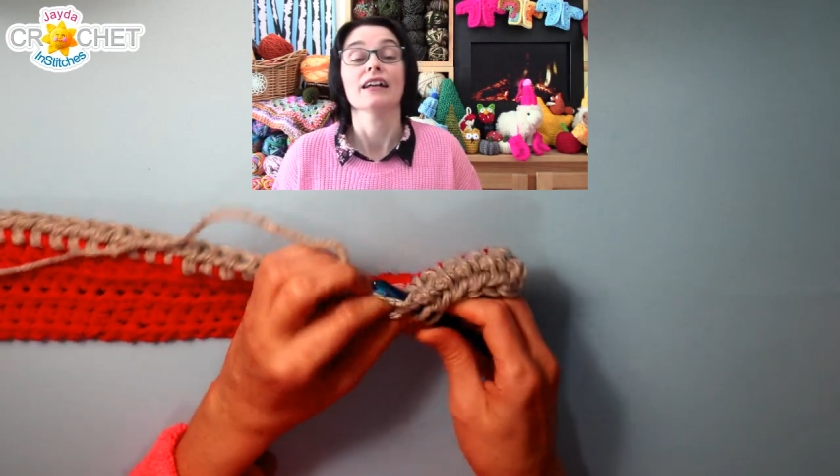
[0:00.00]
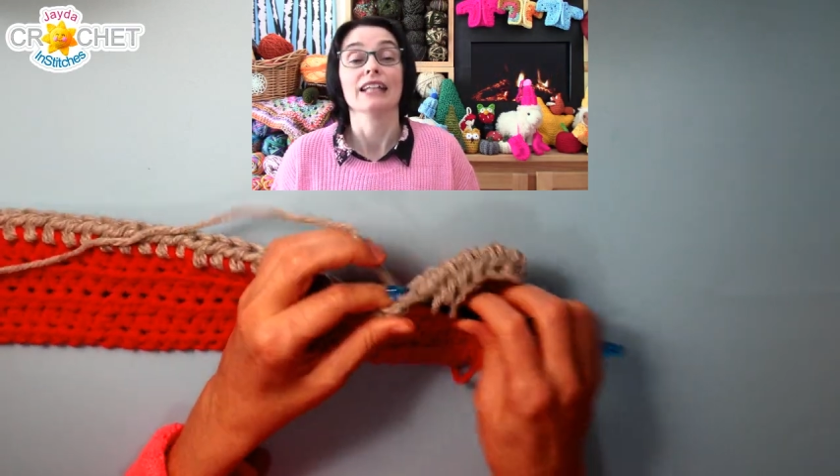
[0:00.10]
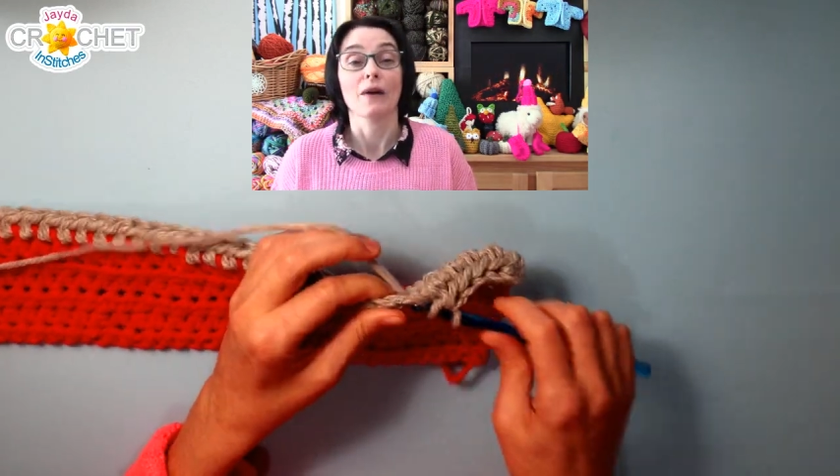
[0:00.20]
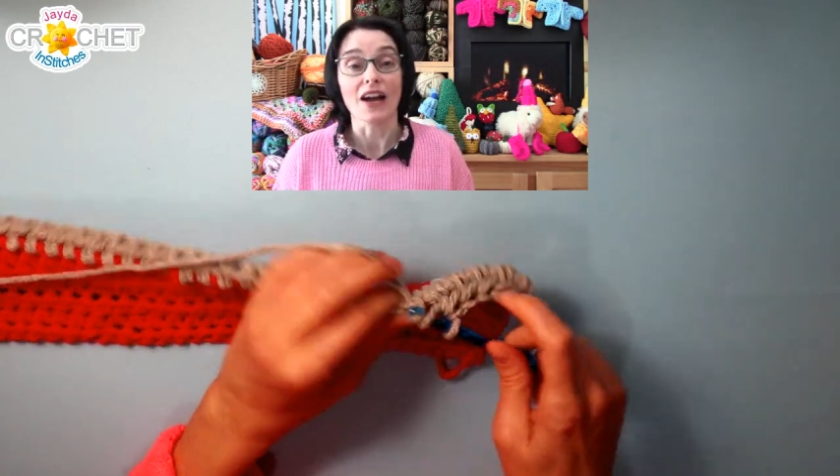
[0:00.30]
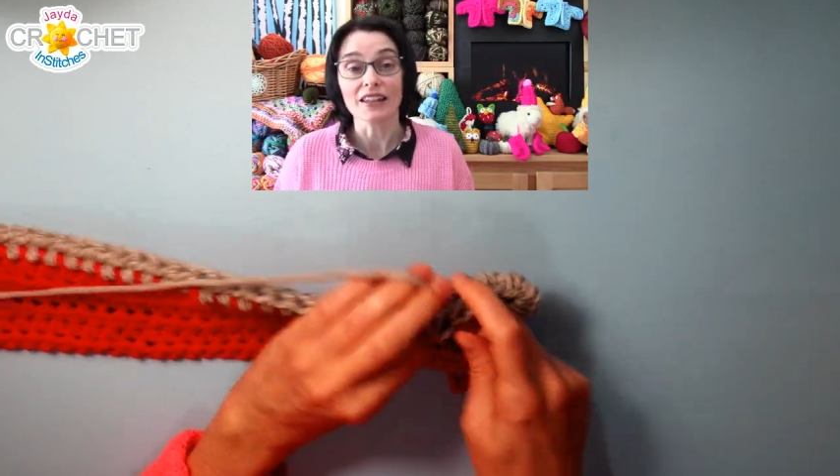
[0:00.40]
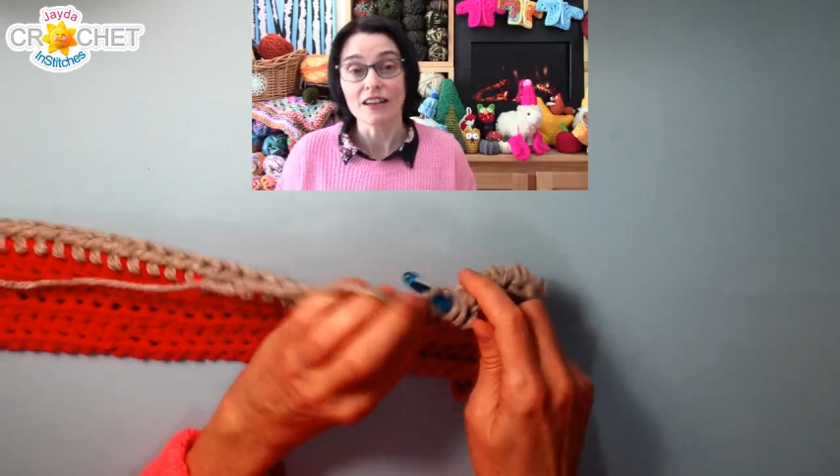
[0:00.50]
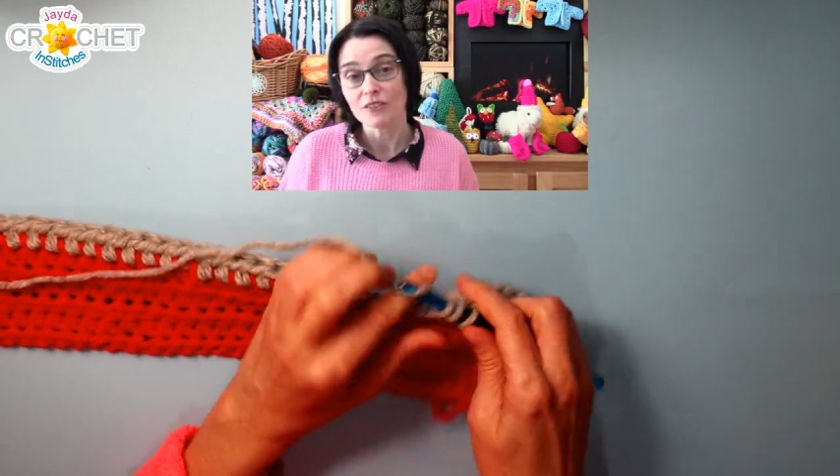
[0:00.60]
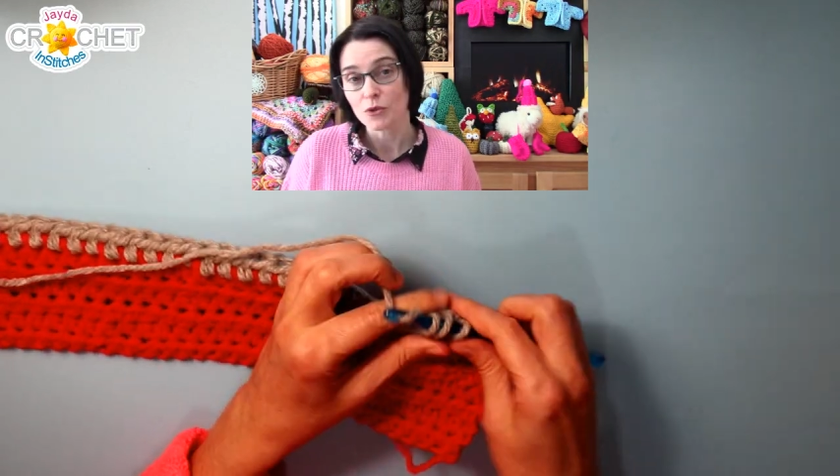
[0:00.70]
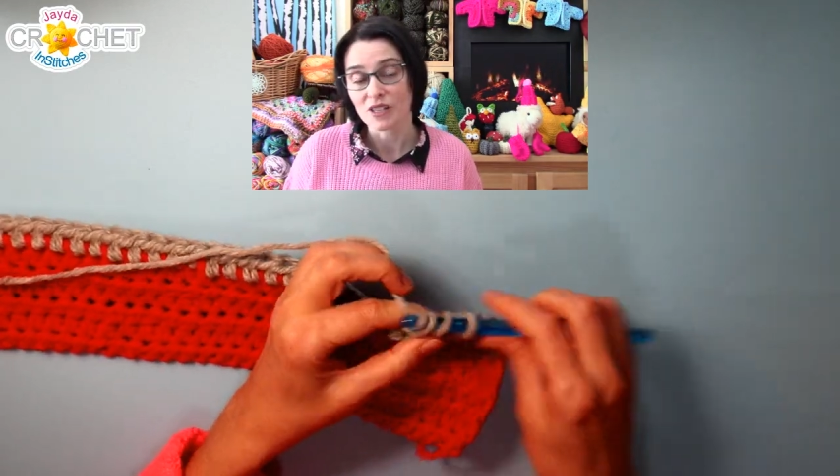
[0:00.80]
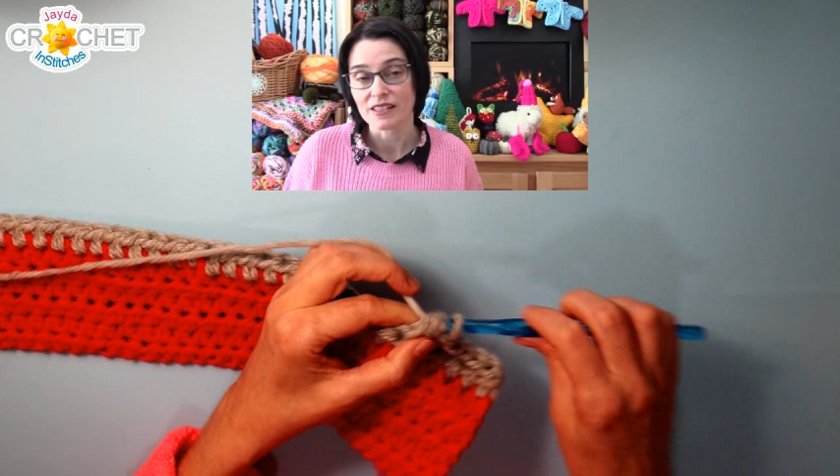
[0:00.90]
Now, I
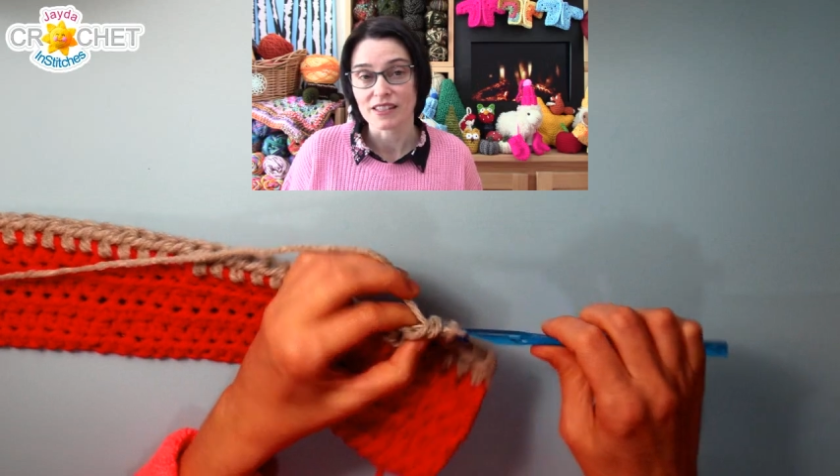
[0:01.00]
love using